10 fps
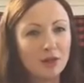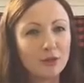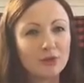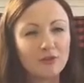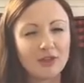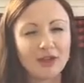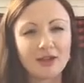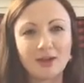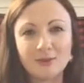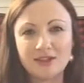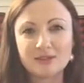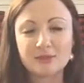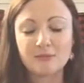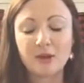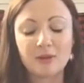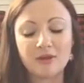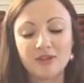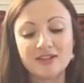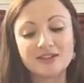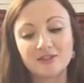look for that coming, sometime probably around
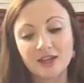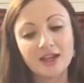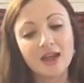Thanksgiving.